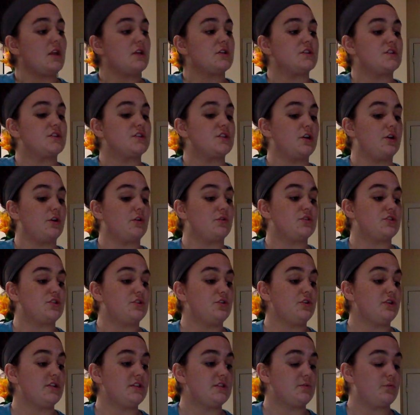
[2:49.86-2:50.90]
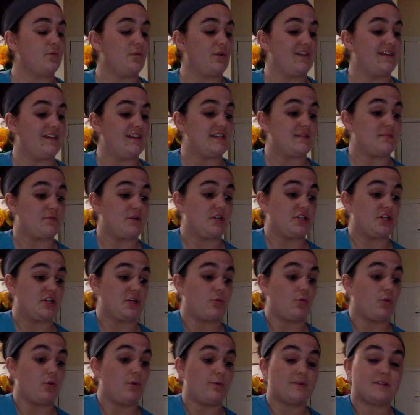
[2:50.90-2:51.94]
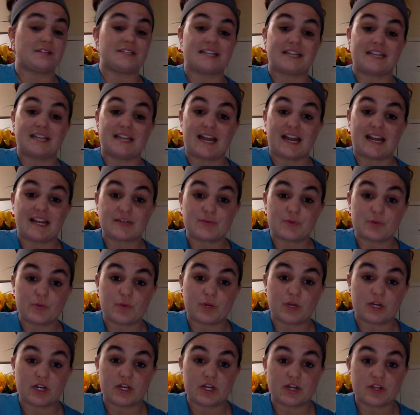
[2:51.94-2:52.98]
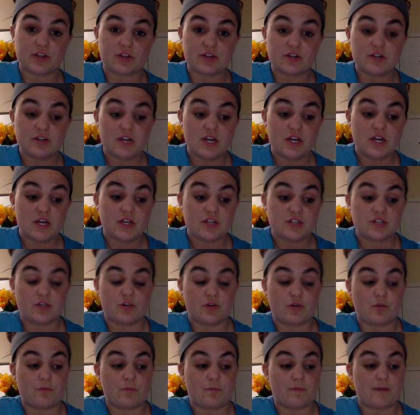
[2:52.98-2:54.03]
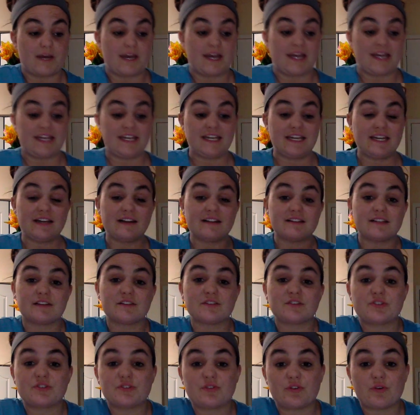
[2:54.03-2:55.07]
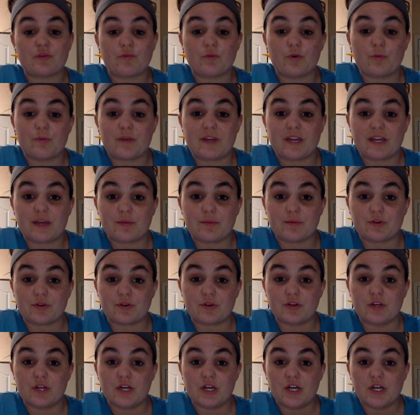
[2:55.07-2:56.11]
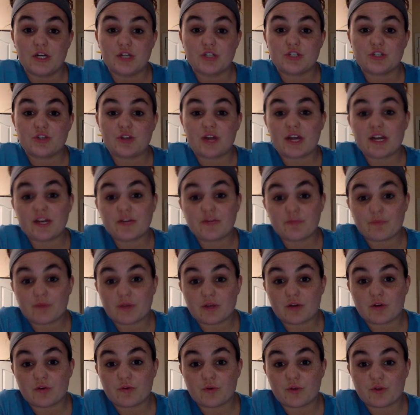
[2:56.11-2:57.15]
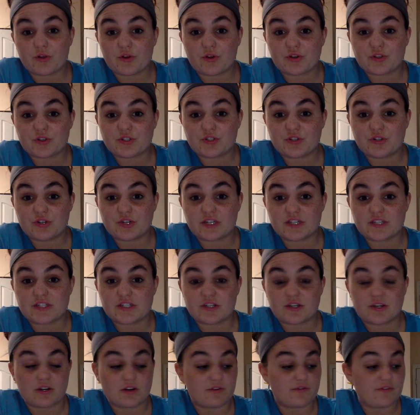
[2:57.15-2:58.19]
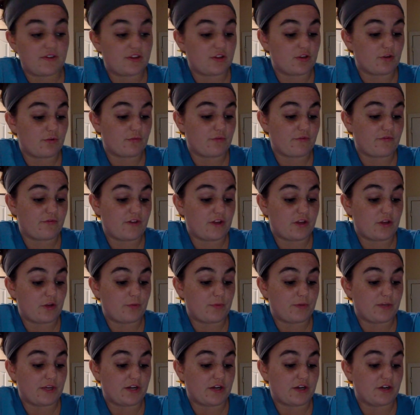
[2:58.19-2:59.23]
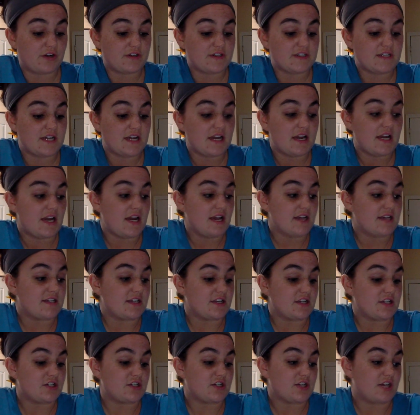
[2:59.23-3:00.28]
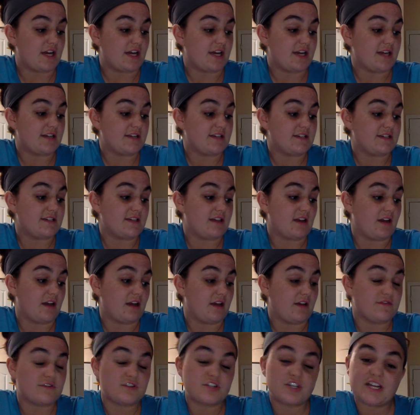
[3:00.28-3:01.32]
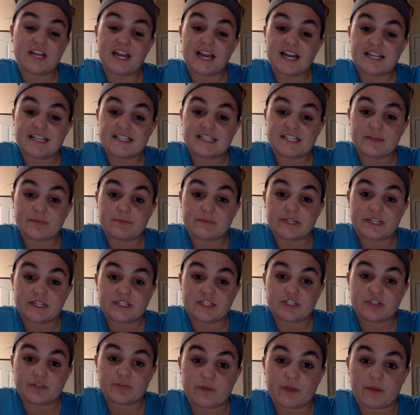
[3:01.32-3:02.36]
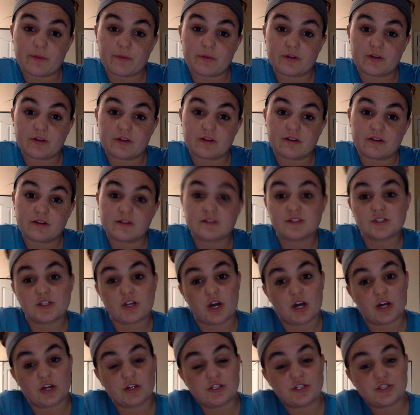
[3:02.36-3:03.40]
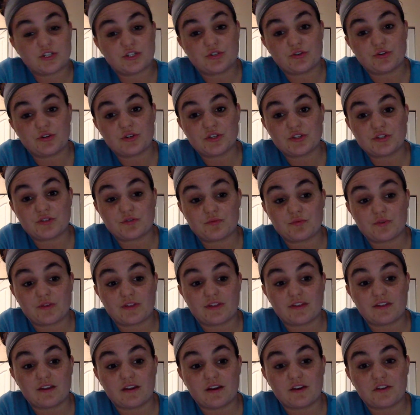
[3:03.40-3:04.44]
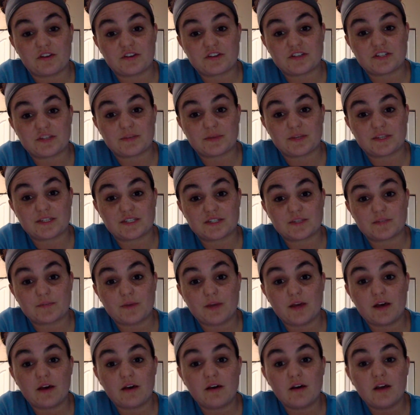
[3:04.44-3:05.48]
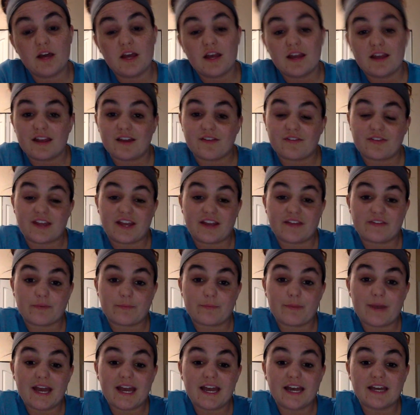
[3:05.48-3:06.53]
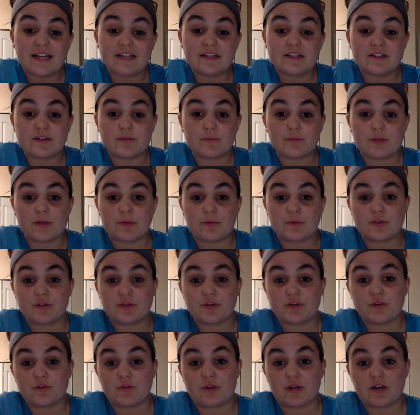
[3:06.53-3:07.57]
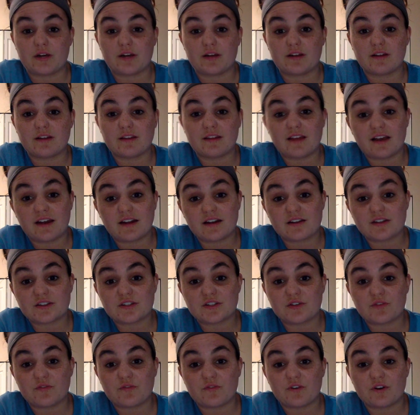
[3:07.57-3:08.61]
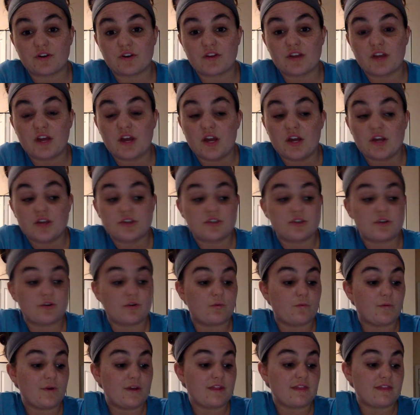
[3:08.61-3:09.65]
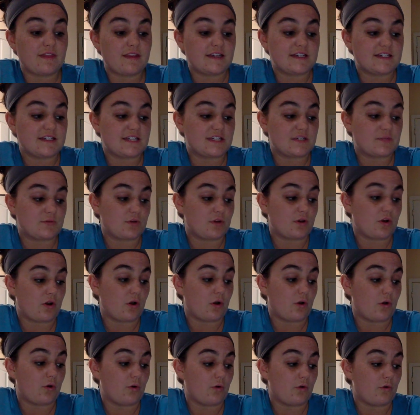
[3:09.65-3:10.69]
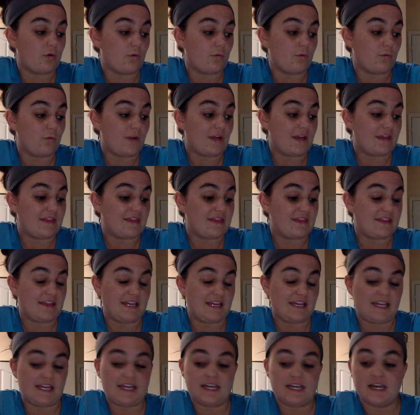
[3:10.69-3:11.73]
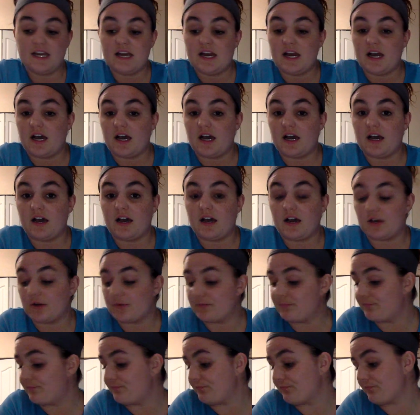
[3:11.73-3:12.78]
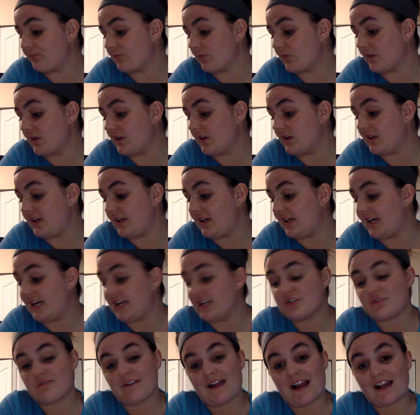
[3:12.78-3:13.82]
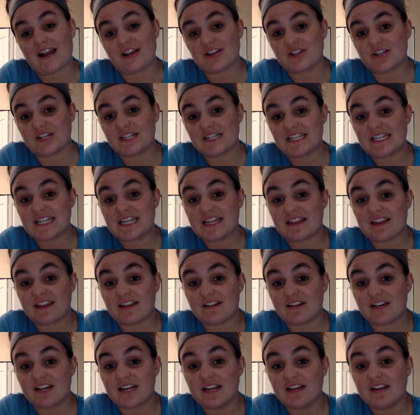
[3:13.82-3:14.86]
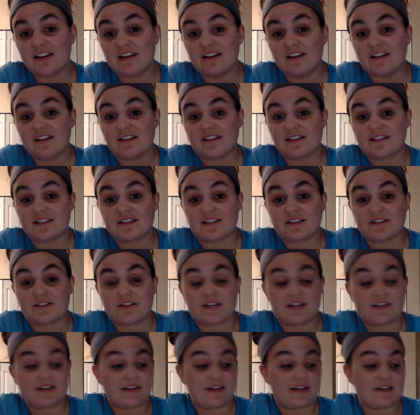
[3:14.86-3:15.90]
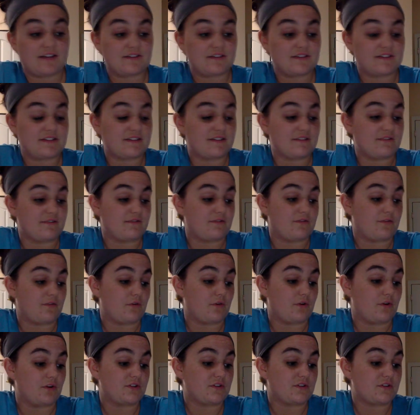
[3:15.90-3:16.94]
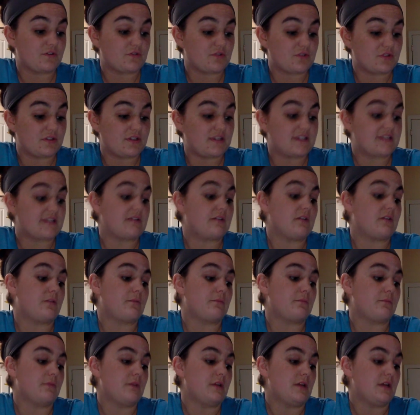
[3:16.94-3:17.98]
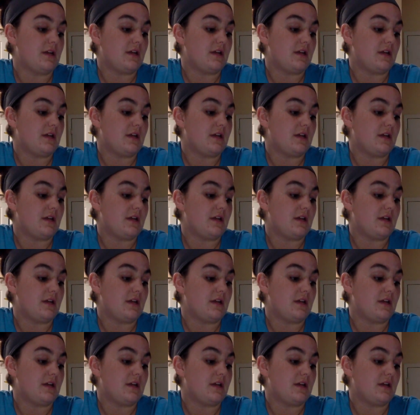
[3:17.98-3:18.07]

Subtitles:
So students with this project will be able to connect with one another. So my ELL student will be able to kind of mingle with her students, her fellow peers, such as if she has siblings, be able to talk to students with other siblings as well. If they have a pet, they'll be able to do that and so forth. So with this would go with the interactionist theory. This theory allows for socialism,